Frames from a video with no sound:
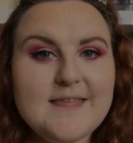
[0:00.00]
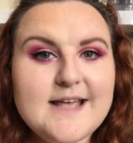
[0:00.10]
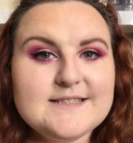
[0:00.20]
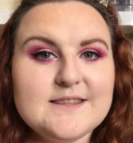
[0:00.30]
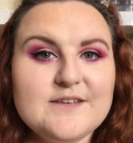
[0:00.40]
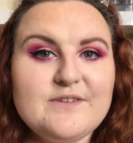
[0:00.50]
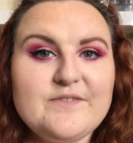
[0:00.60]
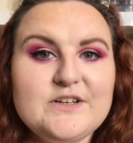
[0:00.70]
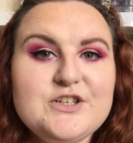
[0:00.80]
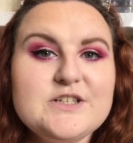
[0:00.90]
there's the
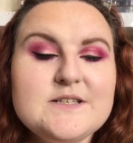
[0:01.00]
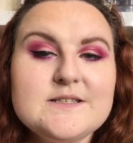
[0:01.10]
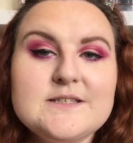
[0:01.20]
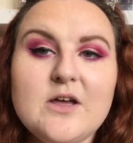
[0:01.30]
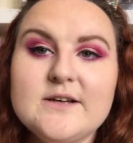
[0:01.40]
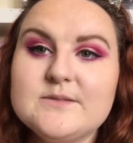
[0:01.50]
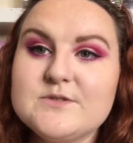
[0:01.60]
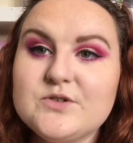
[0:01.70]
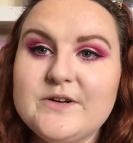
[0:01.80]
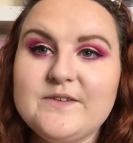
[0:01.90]
Revolution side.
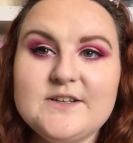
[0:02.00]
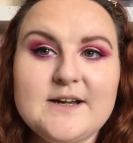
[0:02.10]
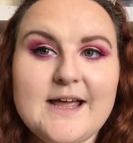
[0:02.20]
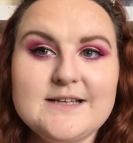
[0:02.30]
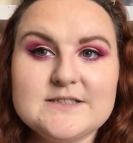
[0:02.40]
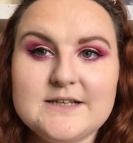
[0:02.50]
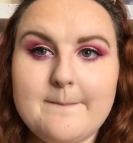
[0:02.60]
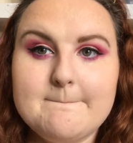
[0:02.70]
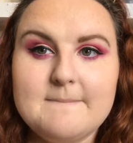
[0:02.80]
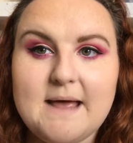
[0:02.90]
I'm sorry if they don't
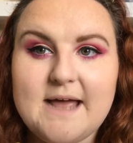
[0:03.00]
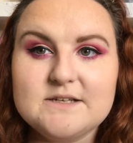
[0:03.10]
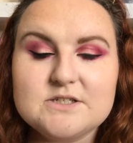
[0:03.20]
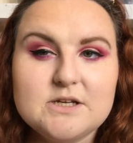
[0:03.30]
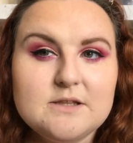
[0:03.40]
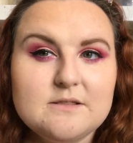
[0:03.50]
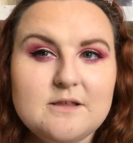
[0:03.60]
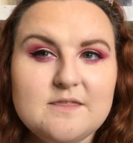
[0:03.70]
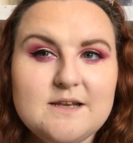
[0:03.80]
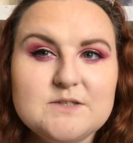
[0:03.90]
actually match.
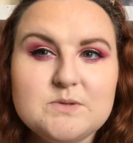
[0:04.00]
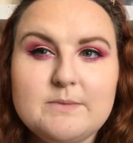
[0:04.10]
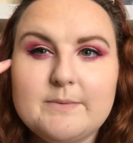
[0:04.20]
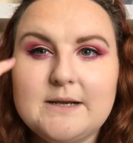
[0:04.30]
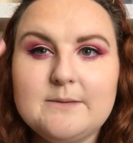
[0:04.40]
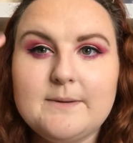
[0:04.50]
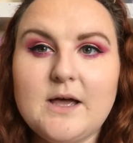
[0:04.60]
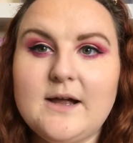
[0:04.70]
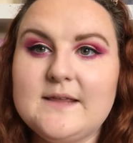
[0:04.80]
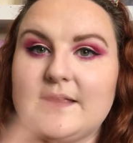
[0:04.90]
I think this one might be a little bit
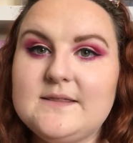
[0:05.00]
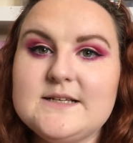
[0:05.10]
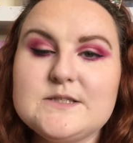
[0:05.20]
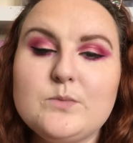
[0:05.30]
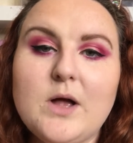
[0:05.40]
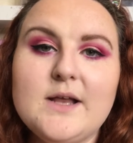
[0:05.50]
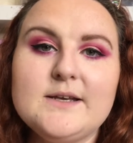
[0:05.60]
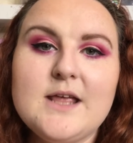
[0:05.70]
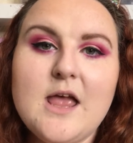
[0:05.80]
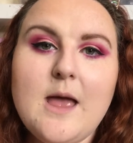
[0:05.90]
higher than this
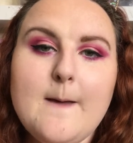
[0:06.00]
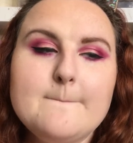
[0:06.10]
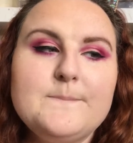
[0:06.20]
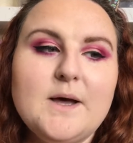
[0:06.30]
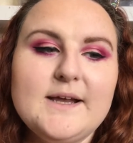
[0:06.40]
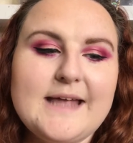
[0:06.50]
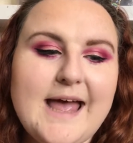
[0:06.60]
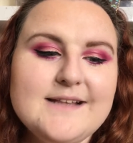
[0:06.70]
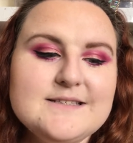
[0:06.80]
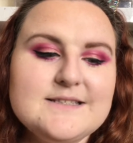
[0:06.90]
one. But I
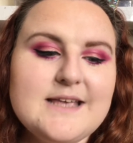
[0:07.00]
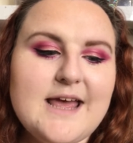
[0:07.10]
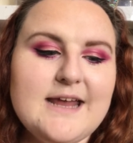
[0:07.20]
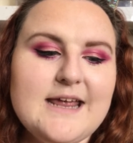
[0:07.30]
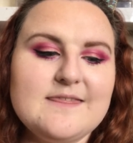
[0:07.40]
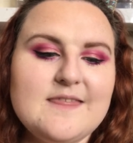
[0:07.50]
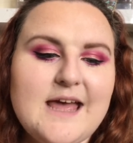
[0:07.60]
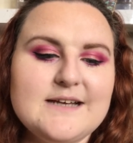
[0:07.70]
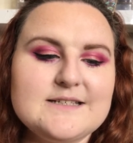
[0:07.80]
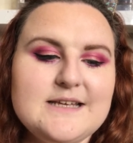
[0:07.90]
can say
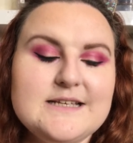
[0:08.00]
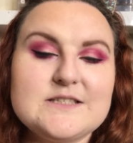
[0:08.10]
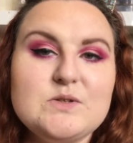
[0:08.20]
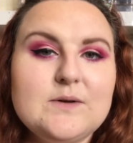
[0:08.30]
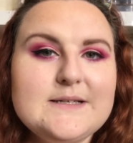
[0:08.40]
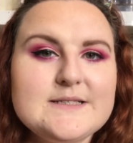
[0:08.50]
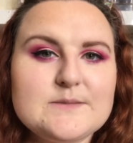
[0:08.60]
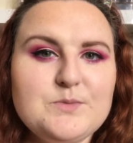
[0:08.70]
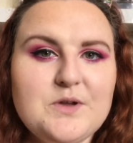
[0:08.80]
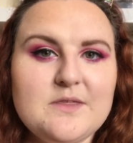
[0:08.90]
that it's not as
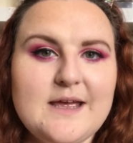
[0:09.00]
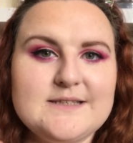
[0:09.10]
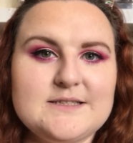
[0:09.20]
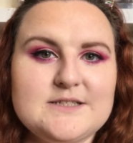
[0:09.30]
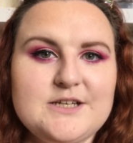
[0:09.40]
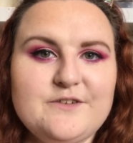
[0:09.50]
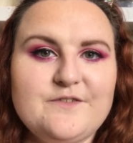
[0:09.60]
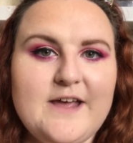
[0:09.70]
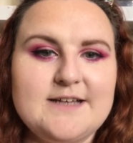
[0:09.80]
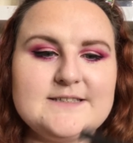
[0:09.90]
smooth as the Too
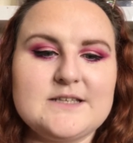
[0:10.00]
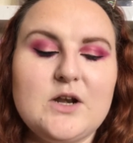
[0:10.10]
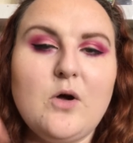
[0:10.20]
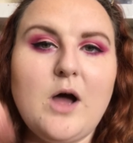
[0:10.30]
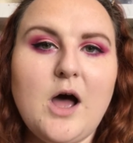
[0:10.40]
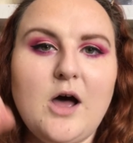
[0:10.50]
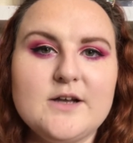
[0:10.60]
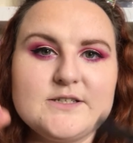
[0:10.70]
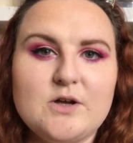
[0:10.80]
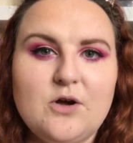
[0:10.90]
Faced. It's a lot
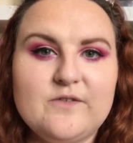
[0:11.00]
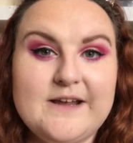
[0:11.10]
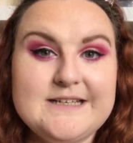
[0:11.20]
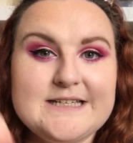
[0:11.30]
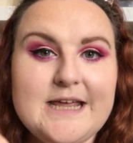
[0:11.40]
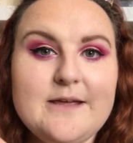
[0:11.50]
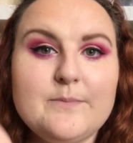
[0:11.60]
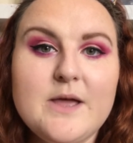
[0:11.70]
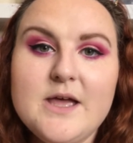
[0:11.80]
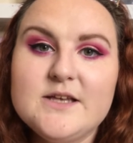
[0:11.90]
harder of a
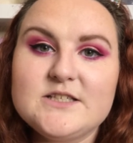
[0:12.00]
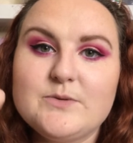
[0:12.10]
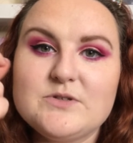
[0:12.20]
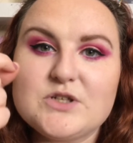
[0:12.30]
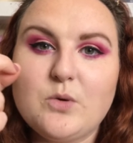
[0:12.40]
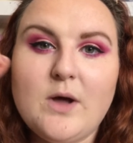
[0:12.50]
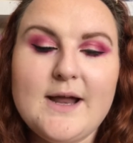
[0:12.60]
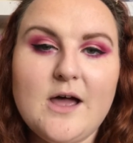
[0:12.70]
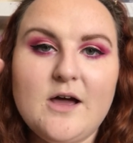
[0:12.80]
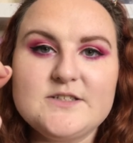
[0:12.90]
tip, so it was
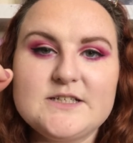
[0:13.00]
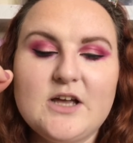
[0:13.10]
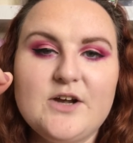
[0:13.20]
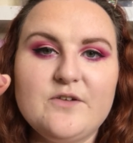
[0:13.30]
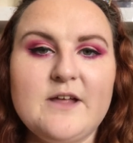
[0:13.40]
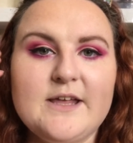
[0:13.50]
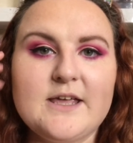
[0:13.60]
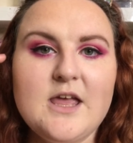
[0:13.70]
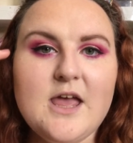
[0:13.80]
quite hard to kind of like